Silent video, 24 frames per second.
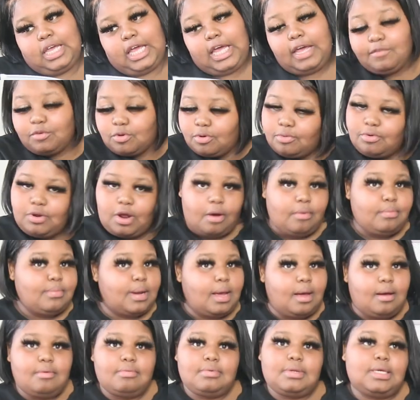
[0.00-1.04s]
If you don't
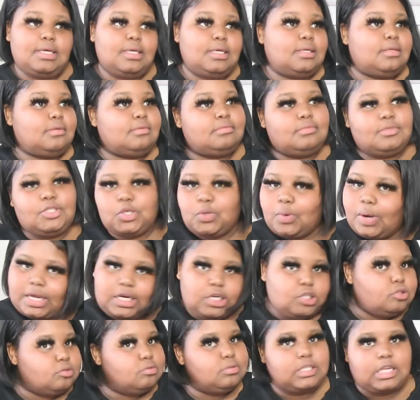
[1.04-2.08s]
know, then you
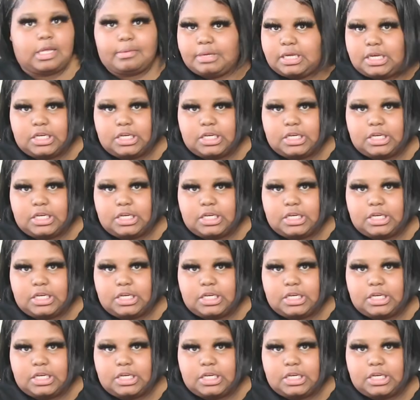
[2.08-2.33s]
ain't a true subbie,